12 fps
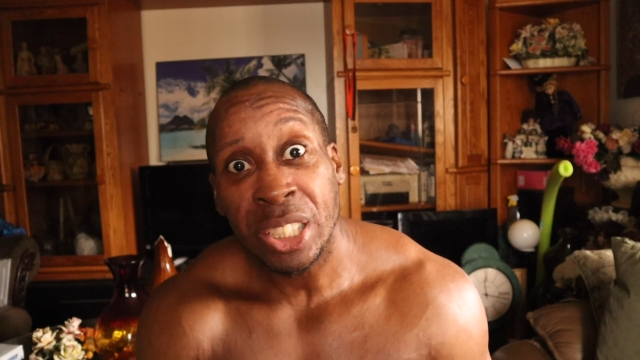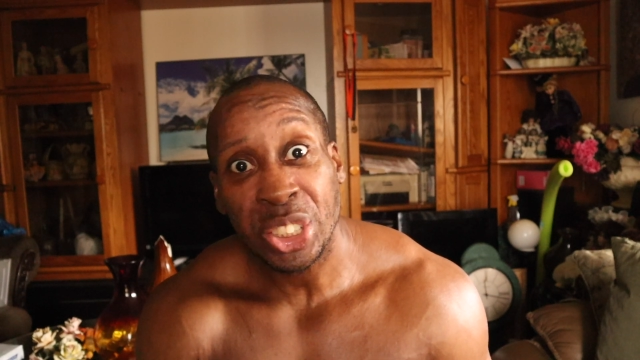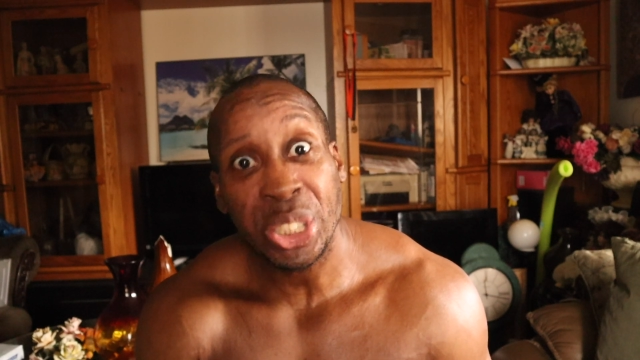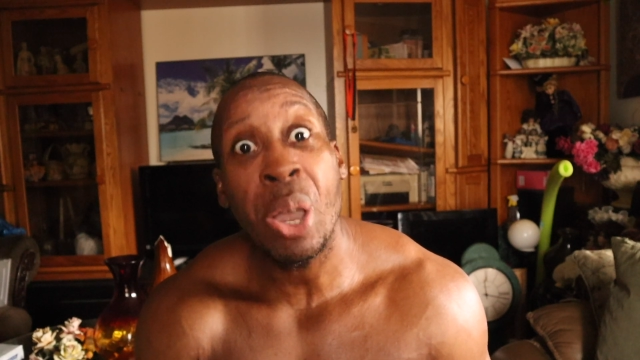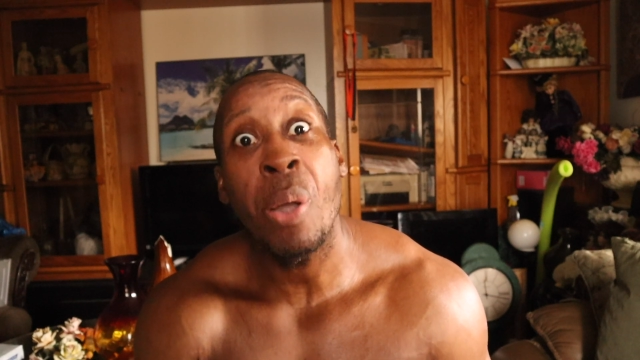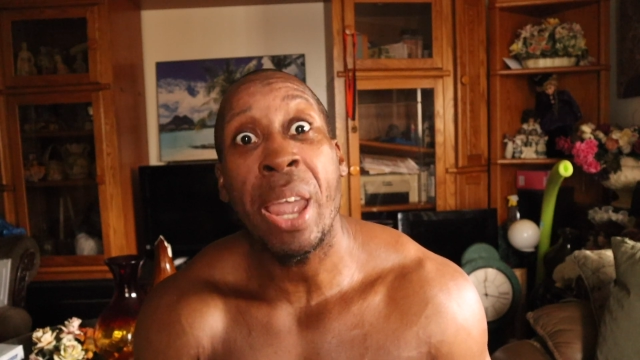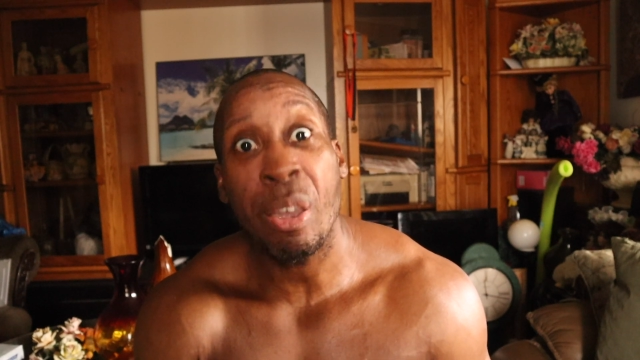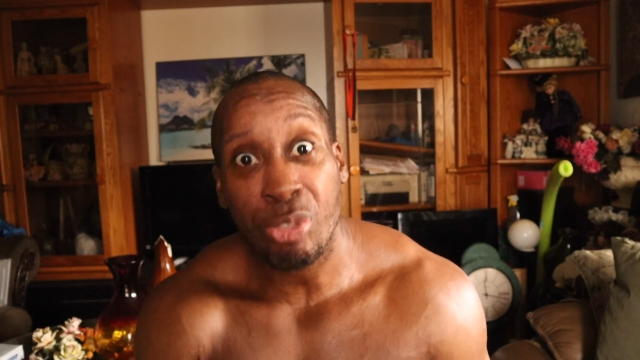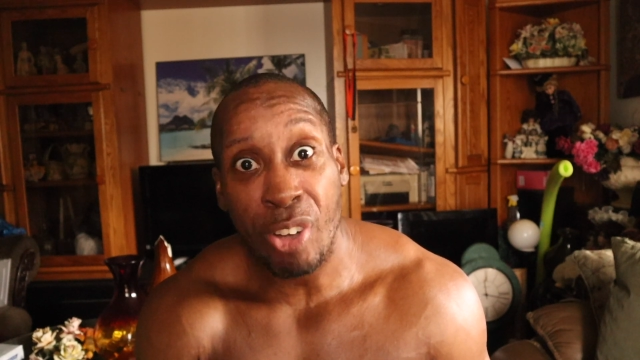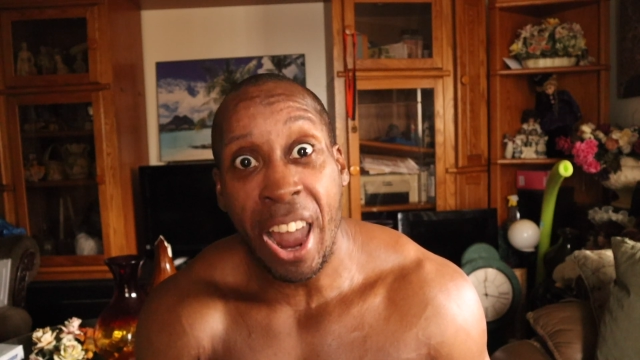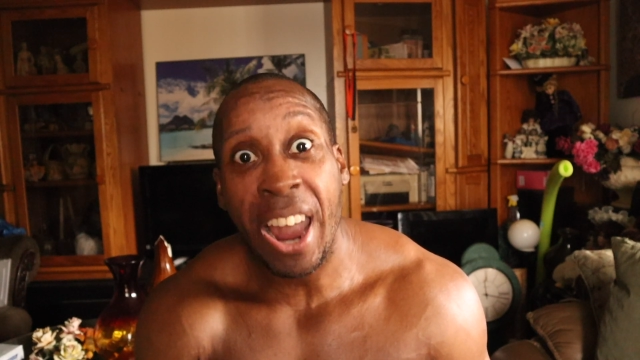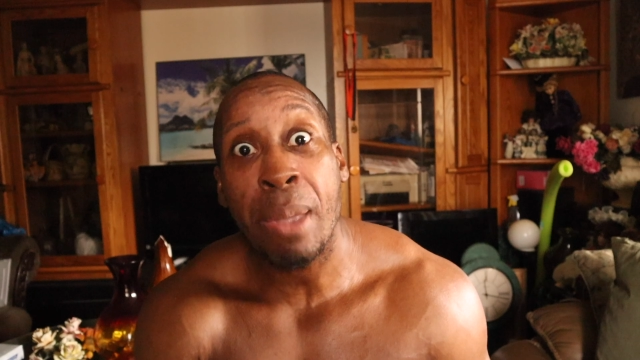She don't get
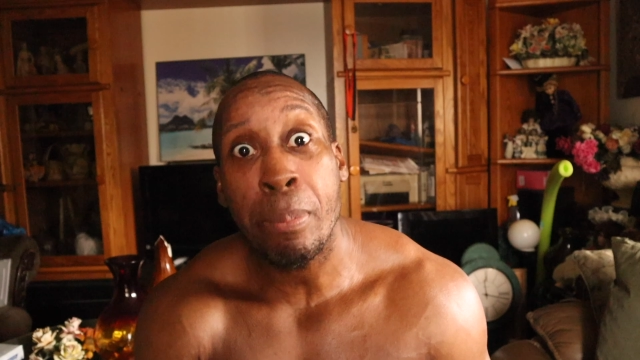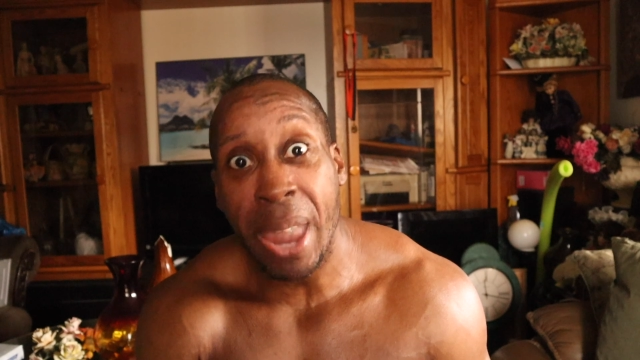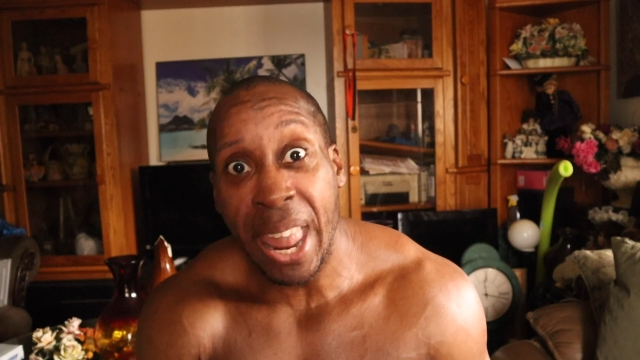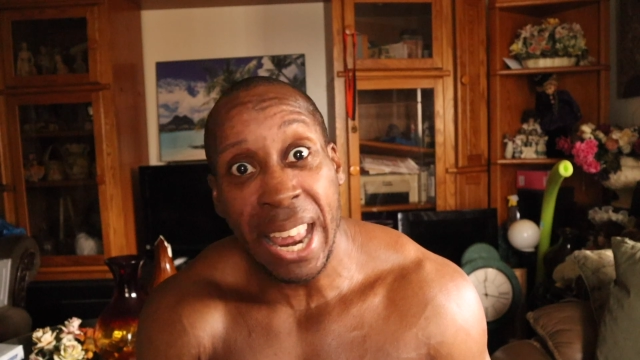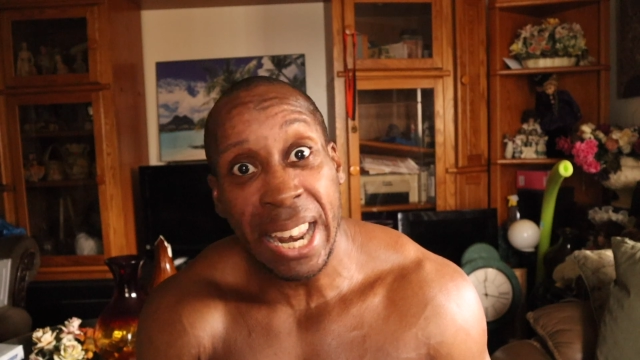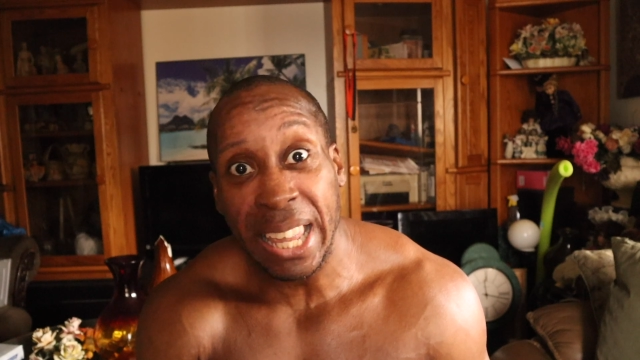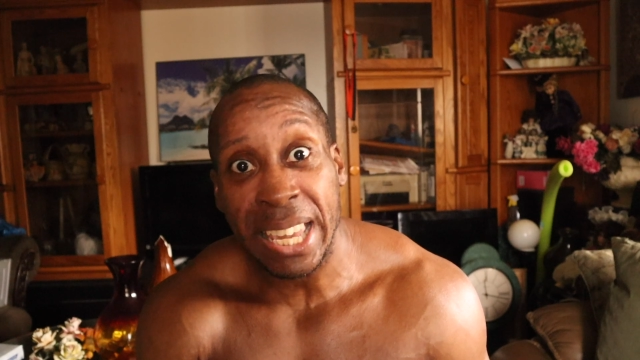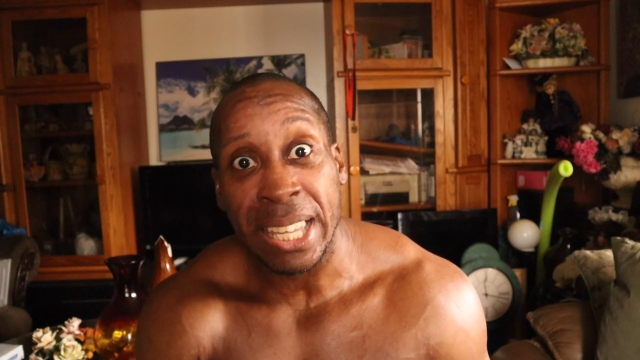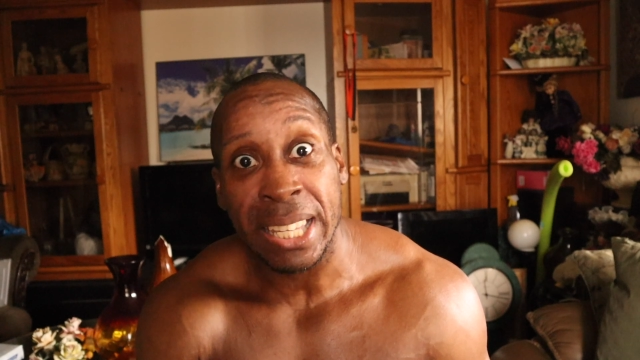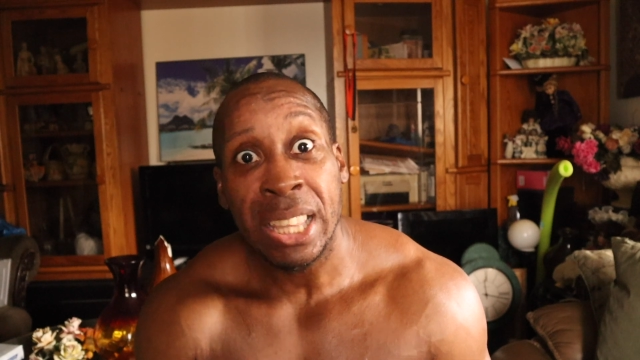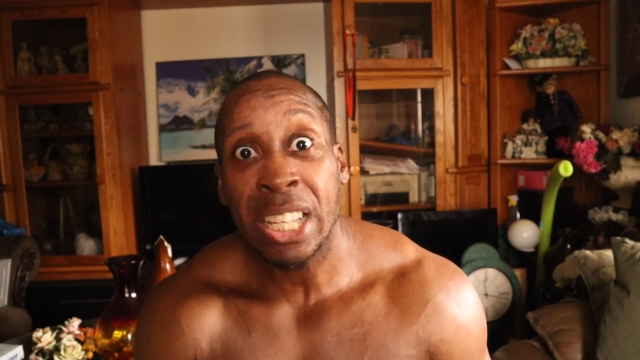fired immediately.